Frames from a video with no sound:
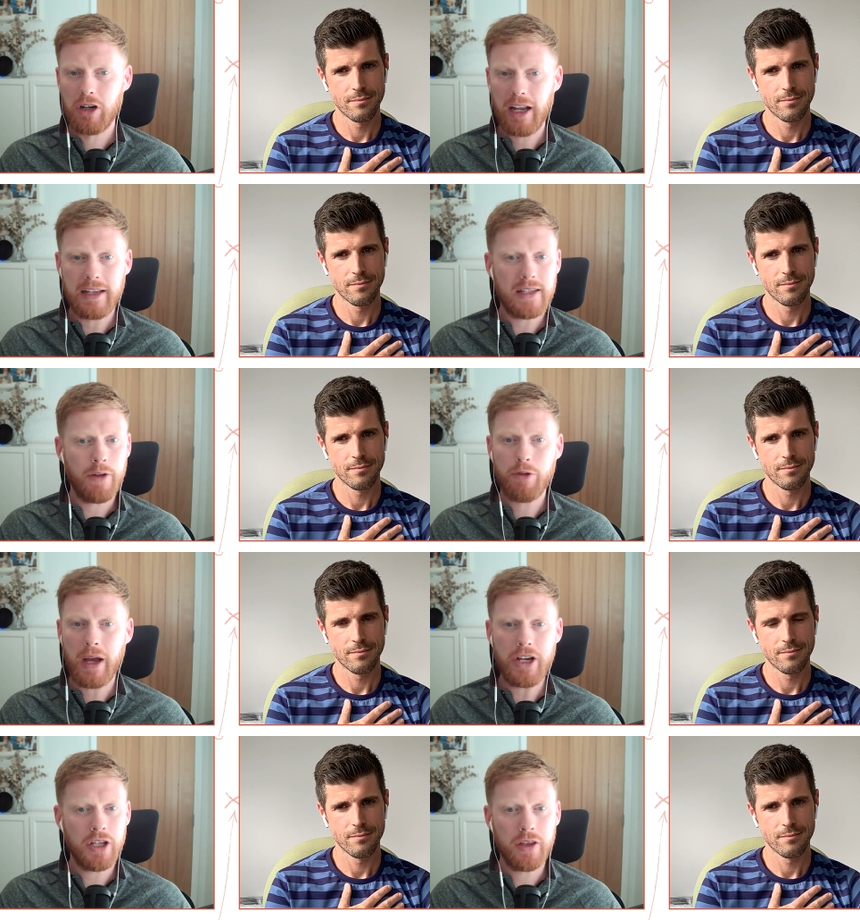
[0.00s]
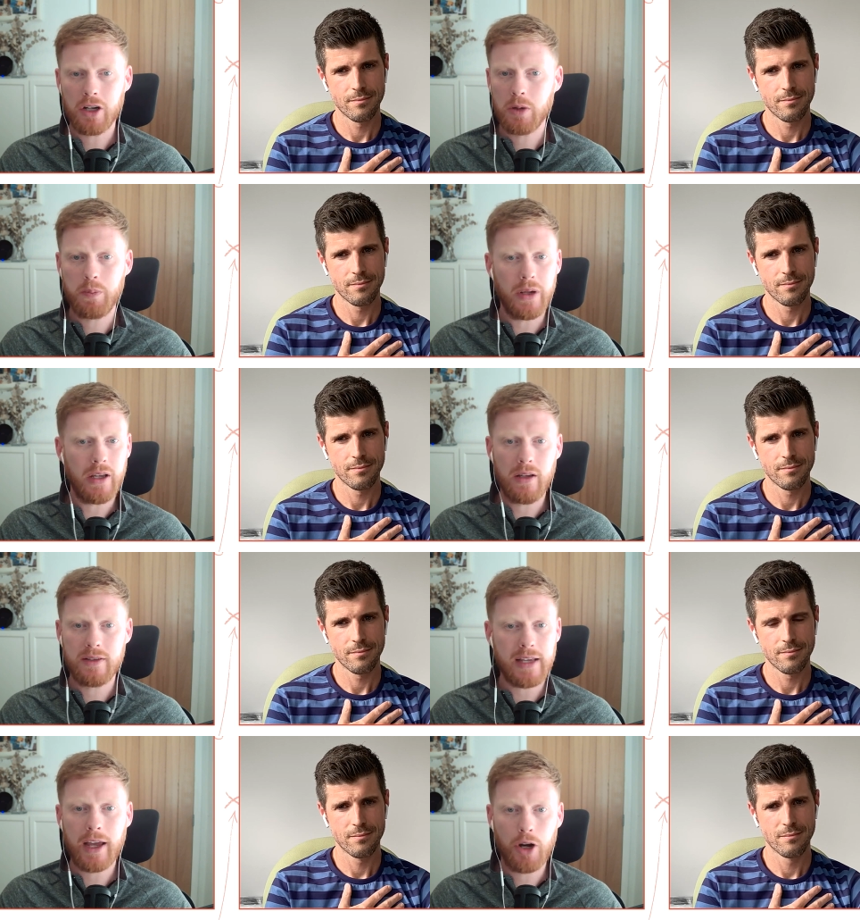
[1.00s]
Speaker 1: related information that could be
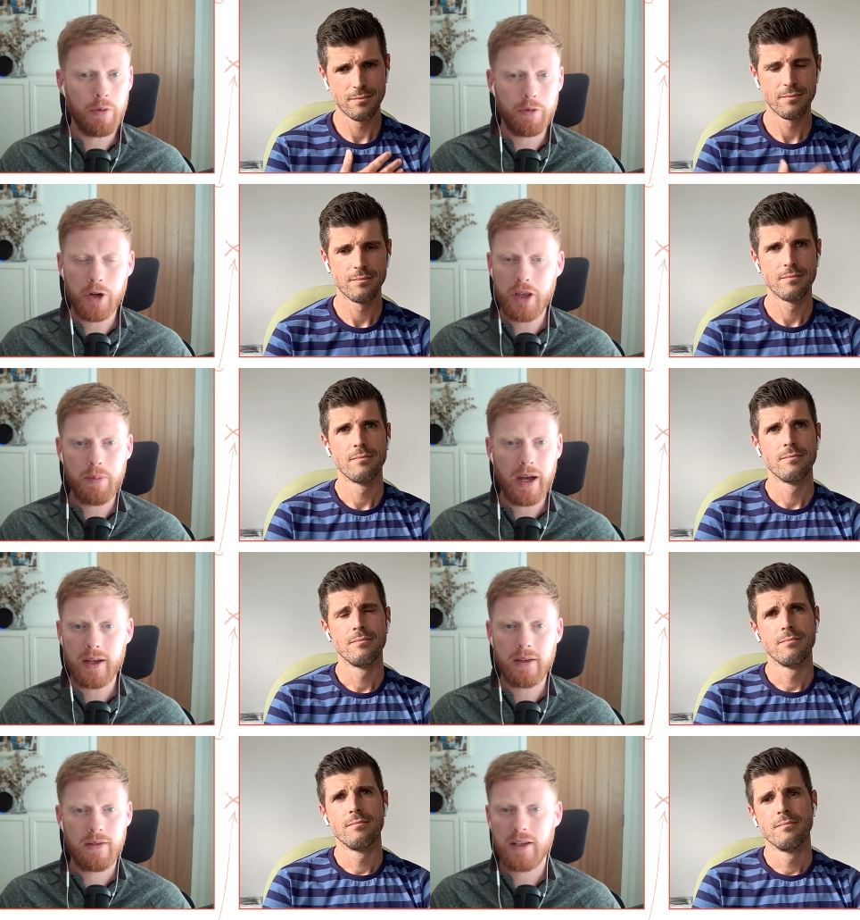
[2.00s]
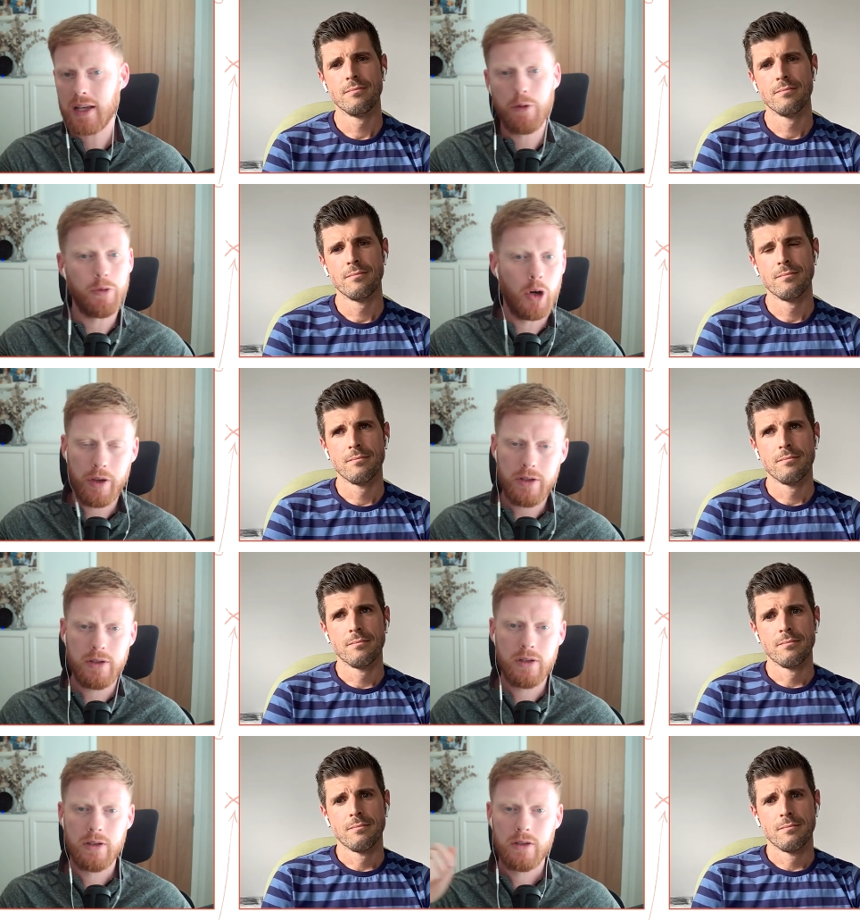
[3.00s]
taken on further by yourself or
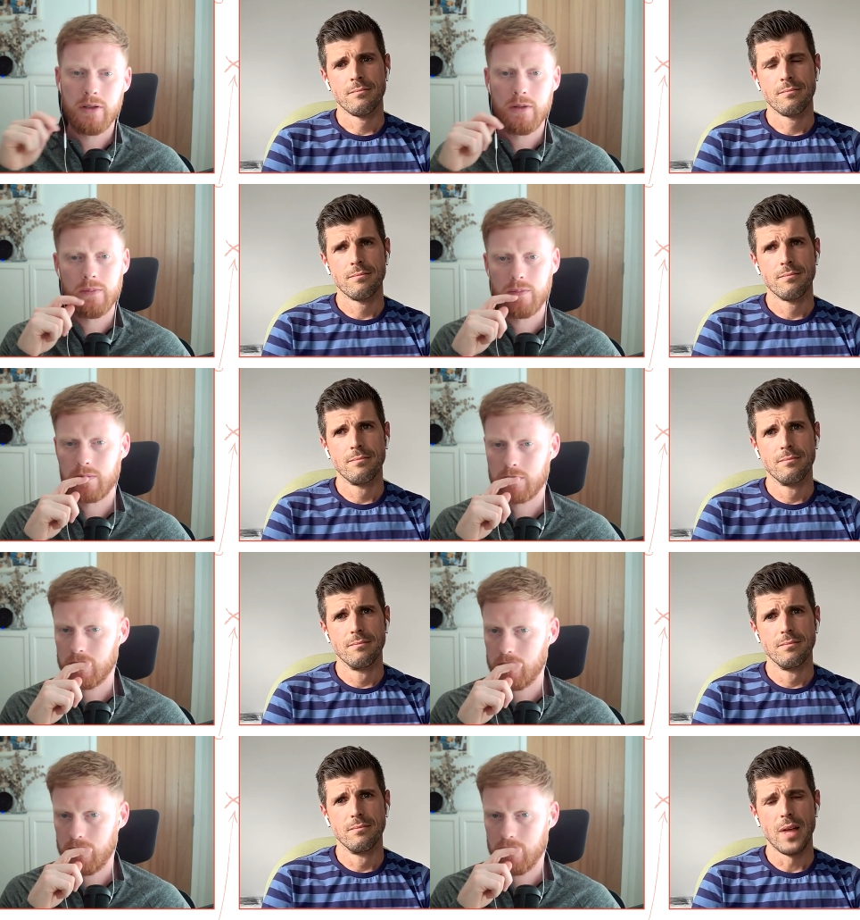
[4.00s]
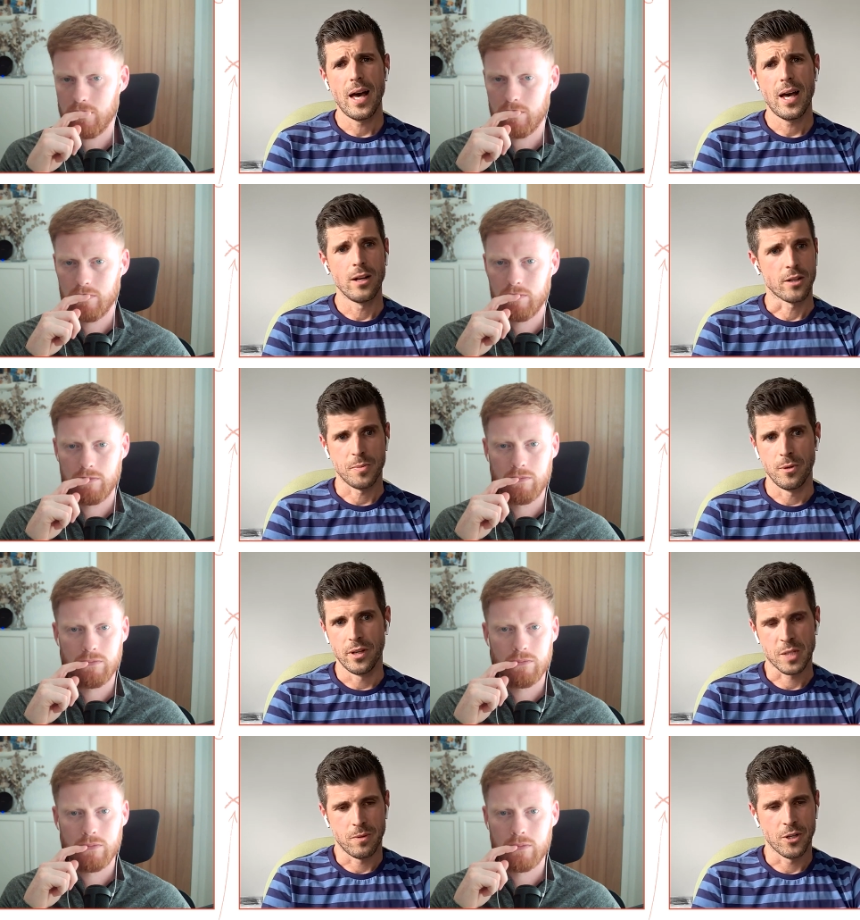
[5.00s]
others?
Speaker 2: Uh, look, it's purely
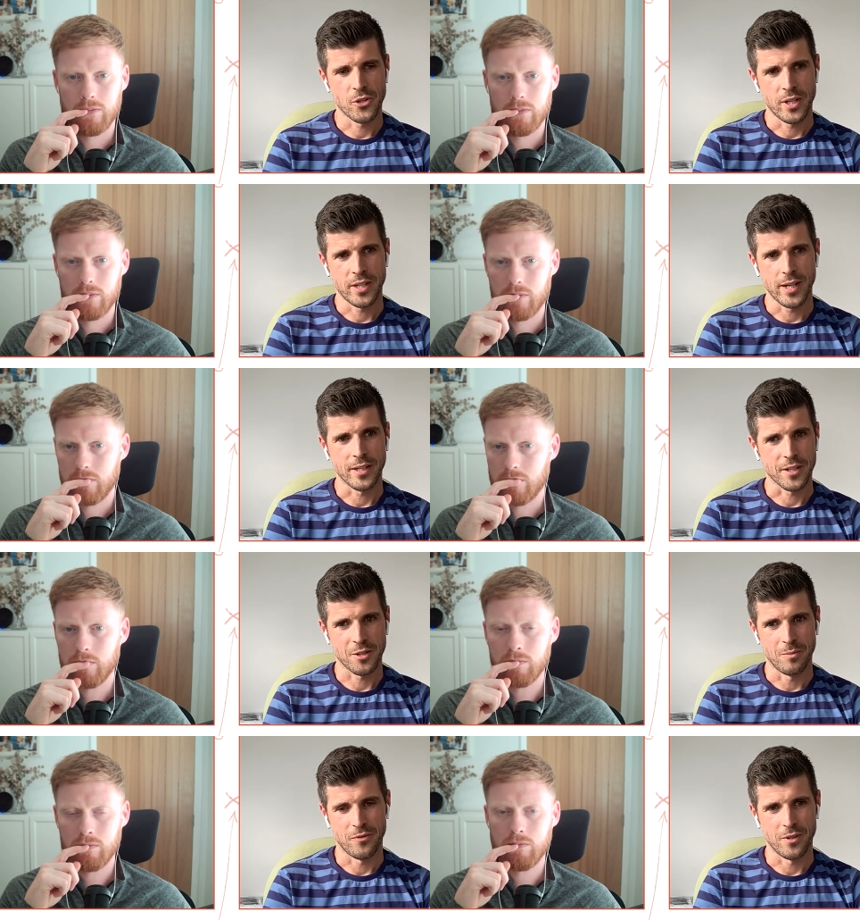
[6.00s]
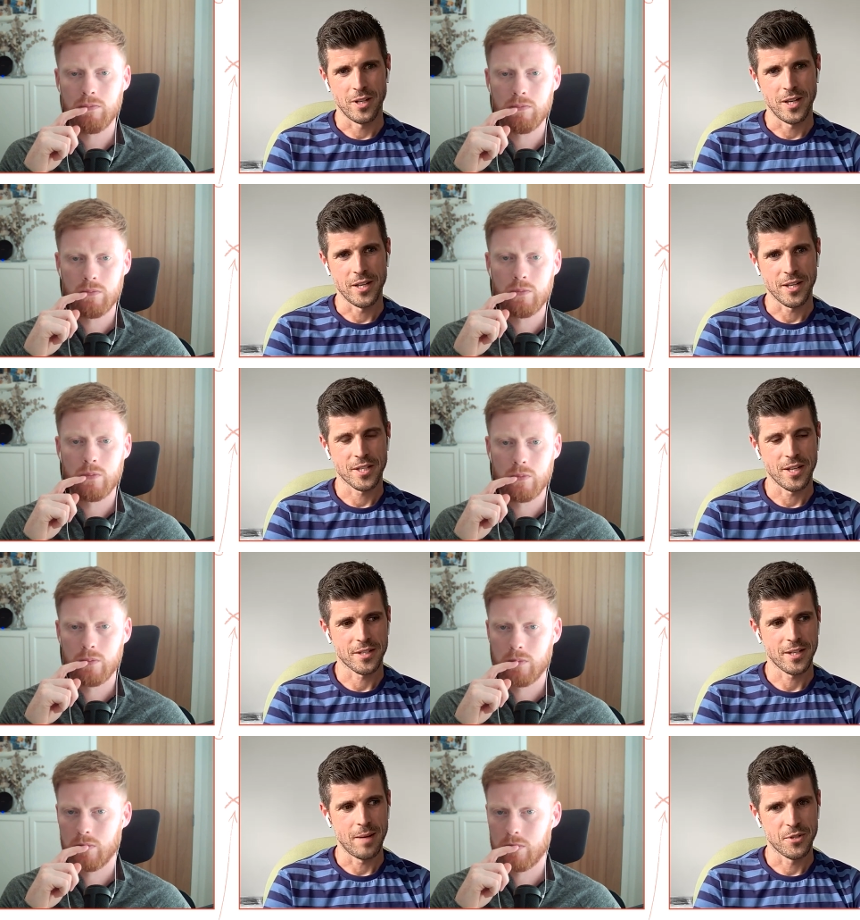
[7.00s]
exploratory. I think I think it's something for it, it's
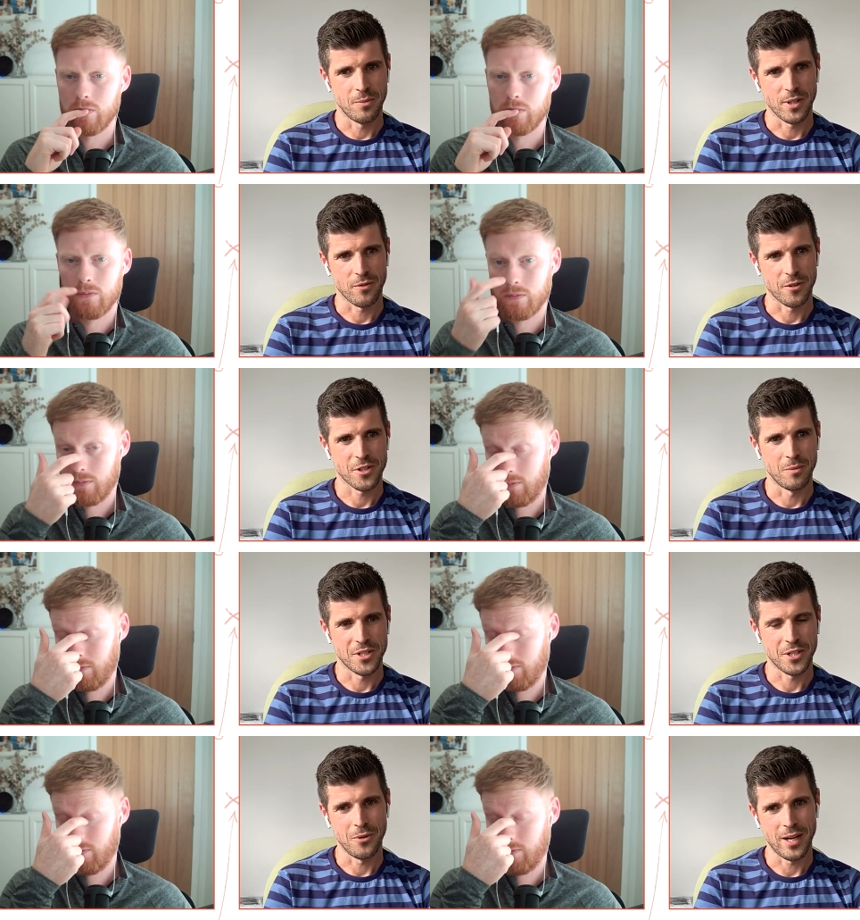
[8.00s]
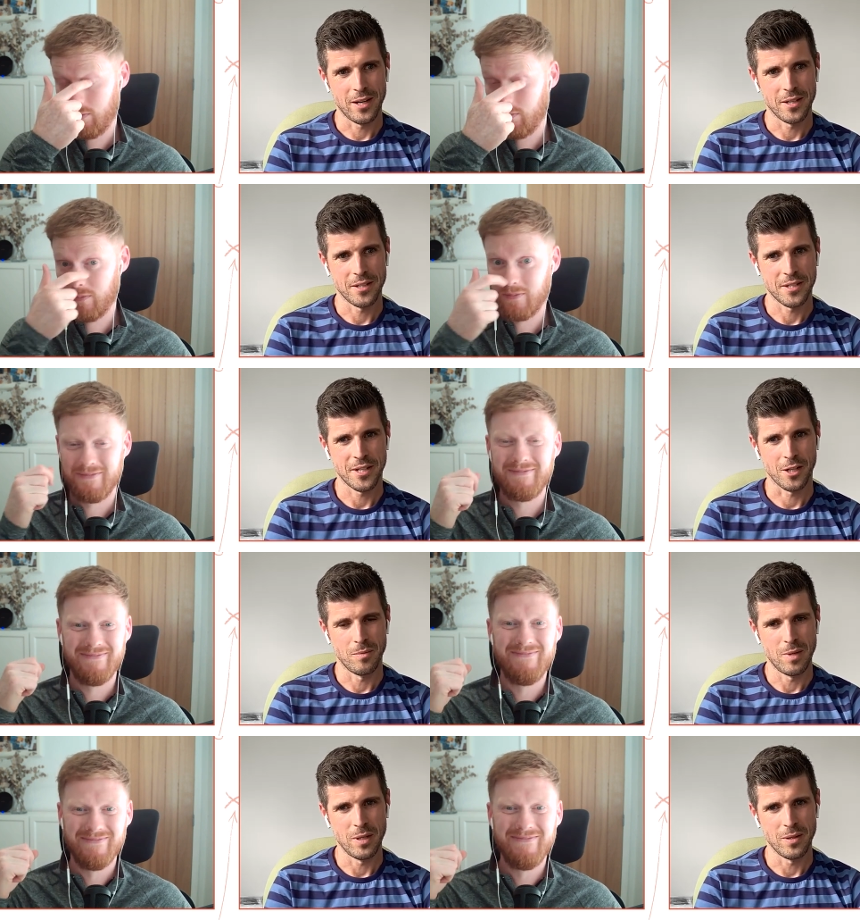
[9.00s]
it's um, something for someone to uh, to take up
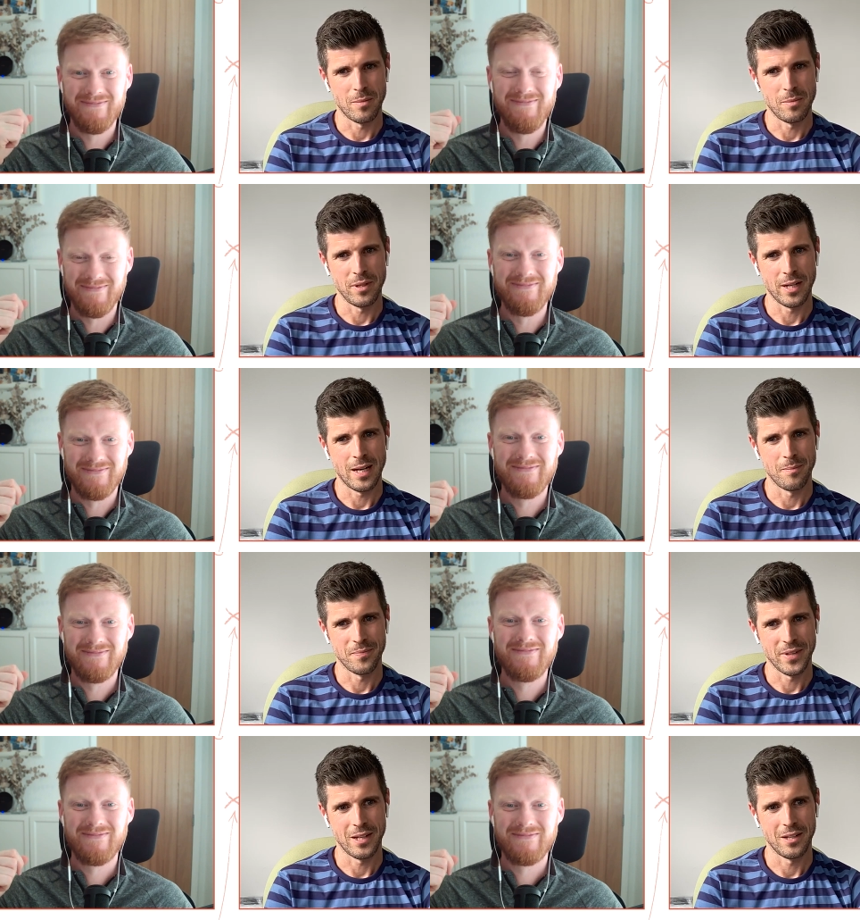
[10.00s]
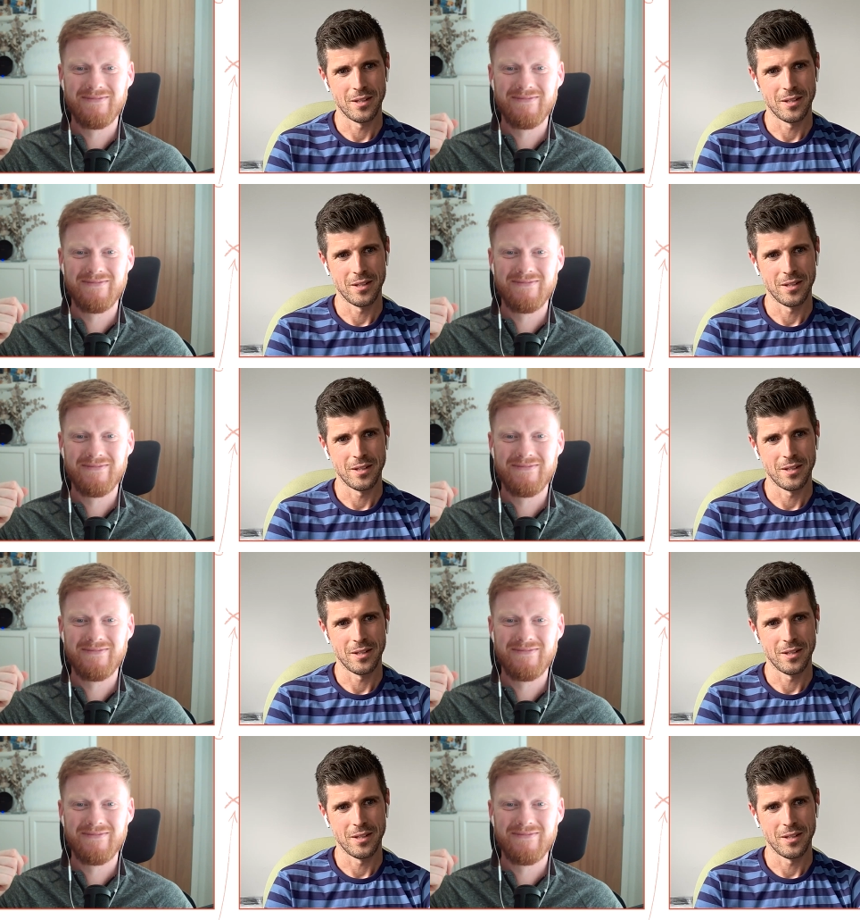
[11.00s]
and maybe and maybe um, yeah